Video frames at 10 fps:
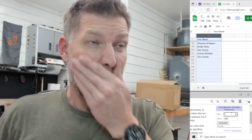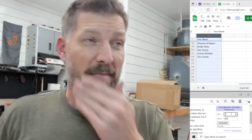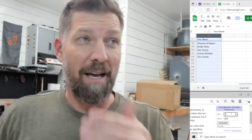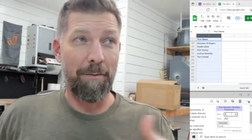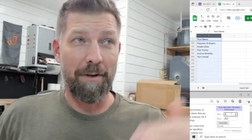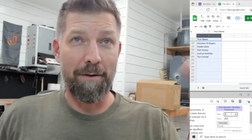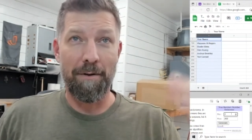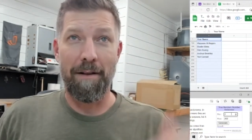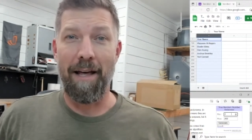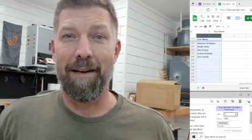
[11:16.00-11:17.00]
That will get
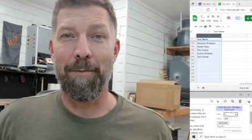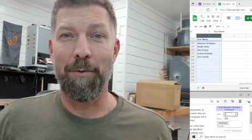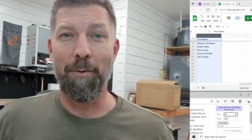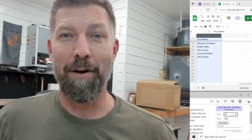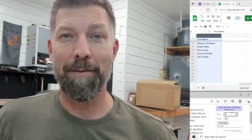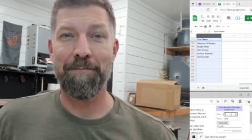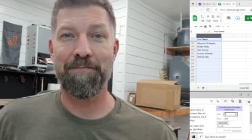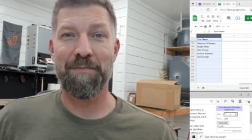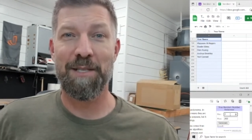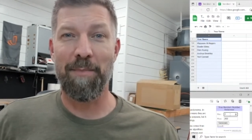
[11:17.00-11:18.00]
rid of that number 1
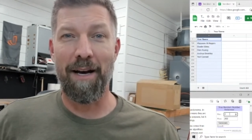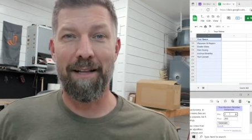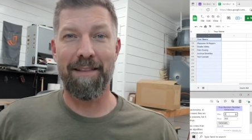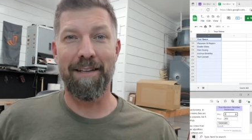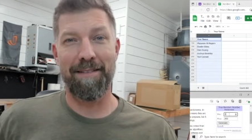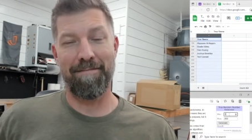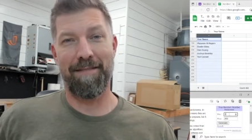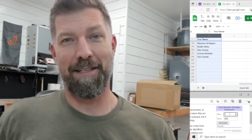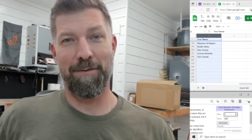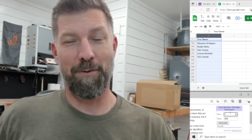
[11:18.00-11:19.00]
spot that
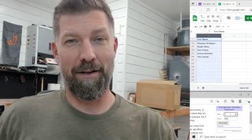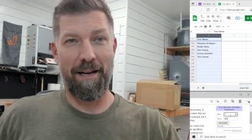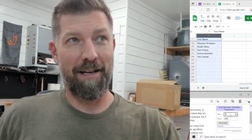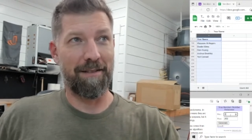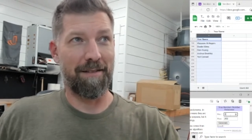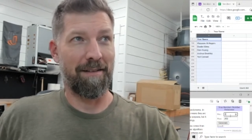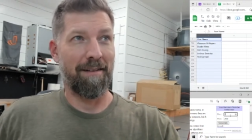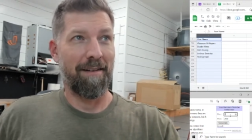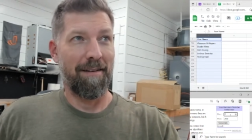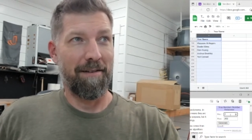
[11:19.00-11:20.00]
is where it has
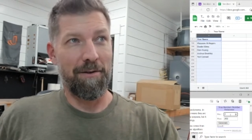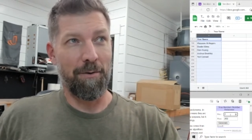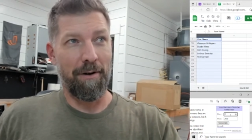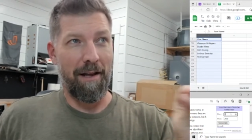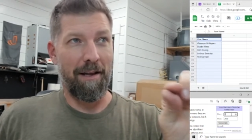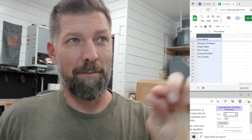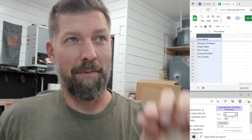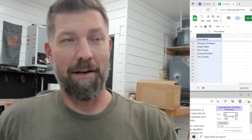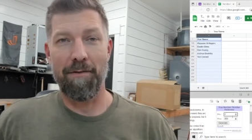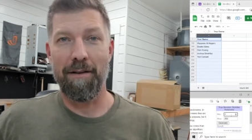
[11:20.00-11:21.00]
your name
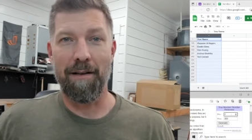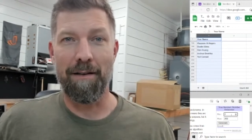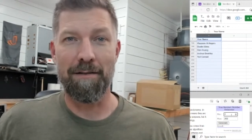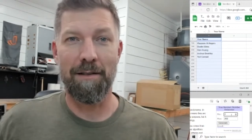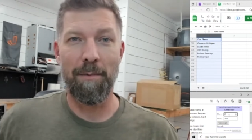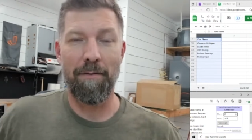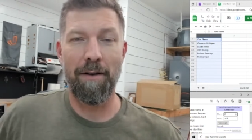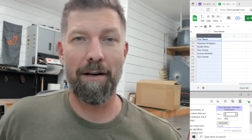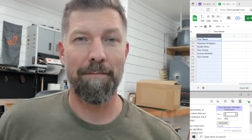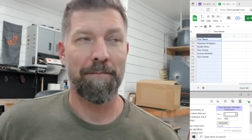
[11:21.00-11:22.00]
and everything else above
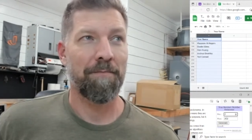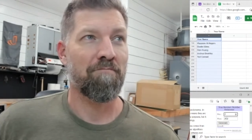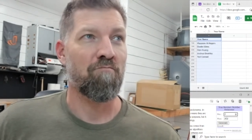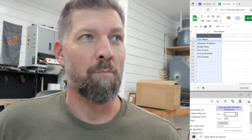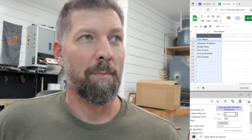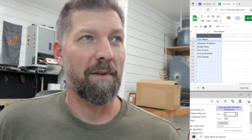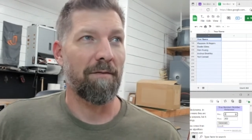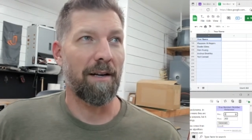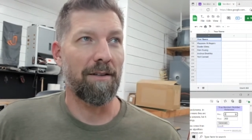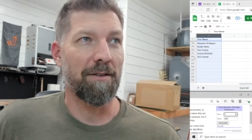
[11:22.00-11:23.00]
there. In
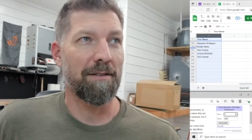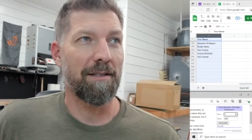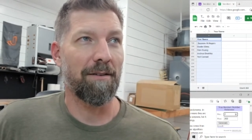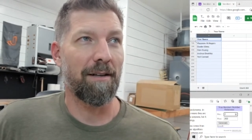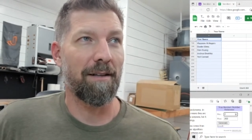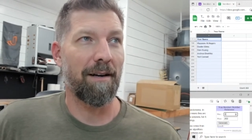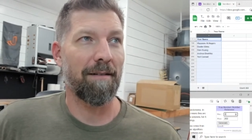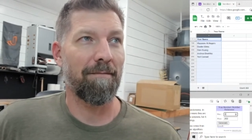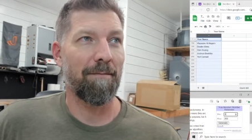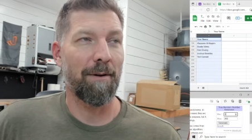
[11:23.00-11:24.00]
fact, you can see it right there.
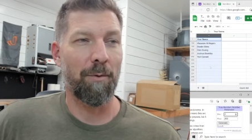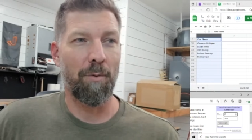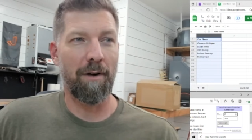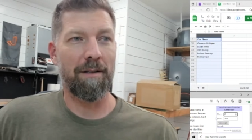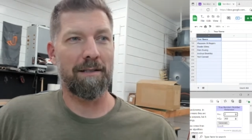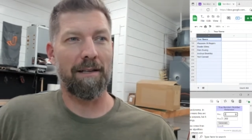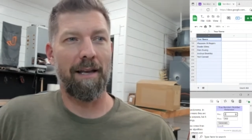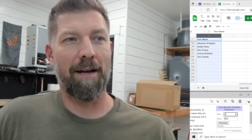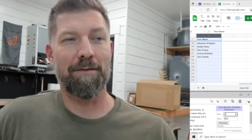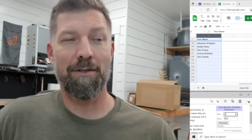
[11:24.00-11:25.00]
Number 1 doesn't
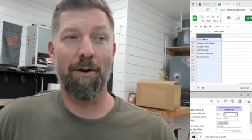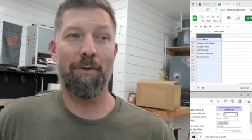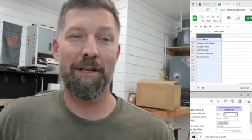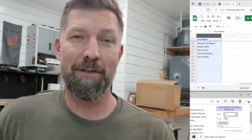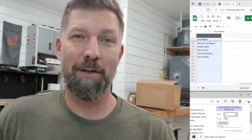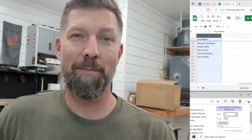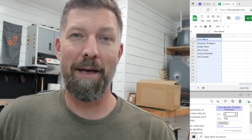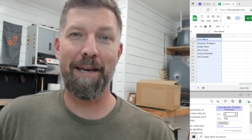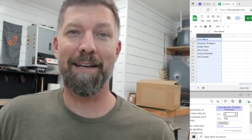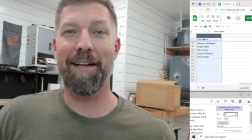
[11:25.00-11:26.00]
count. So this should
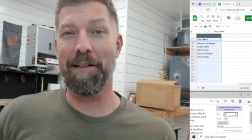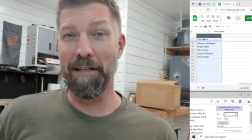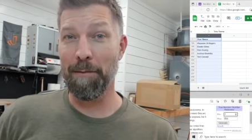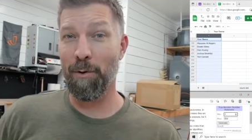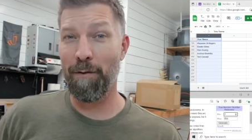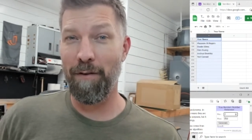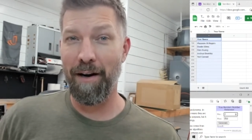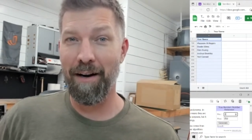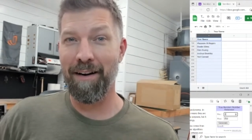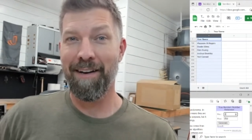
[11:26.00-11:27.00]
make it a little more
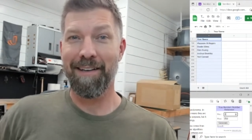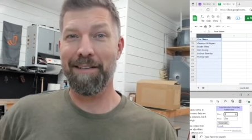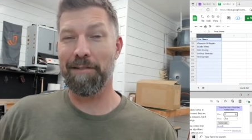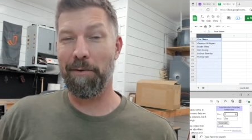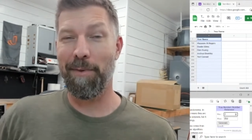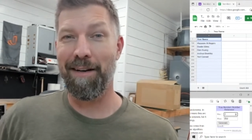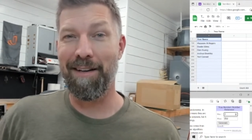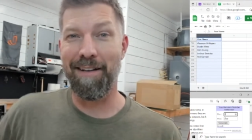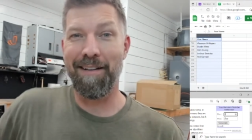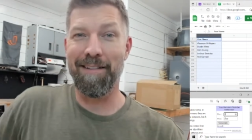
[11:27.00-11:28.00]
fair, gives everybody
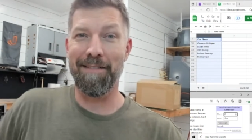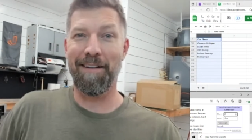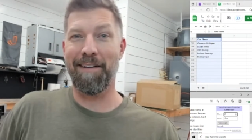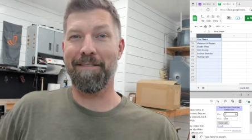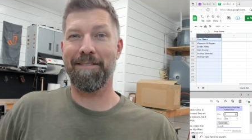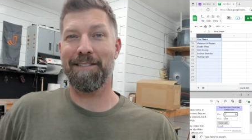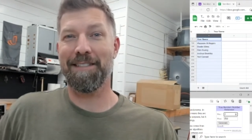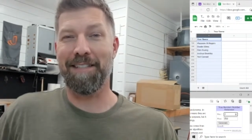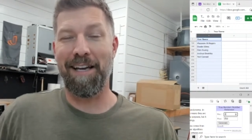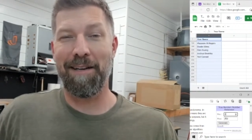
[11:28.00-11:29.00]
a
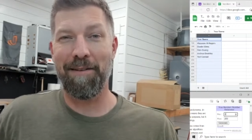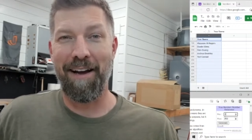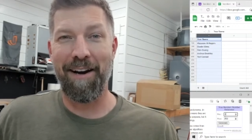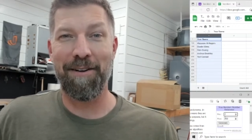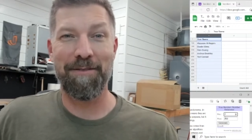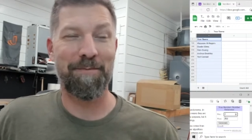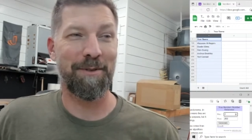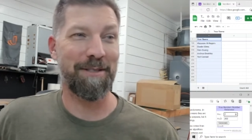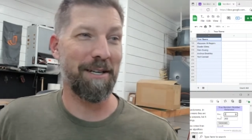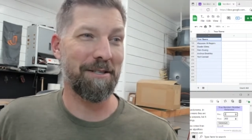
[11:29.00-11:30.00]
slight higher
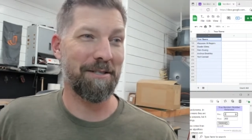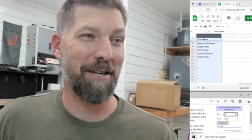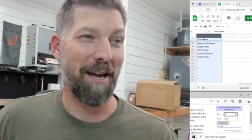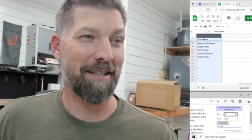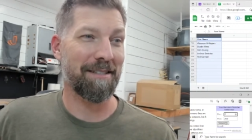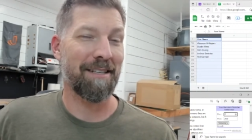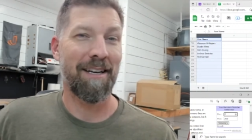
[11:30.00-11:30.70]
percentage chance.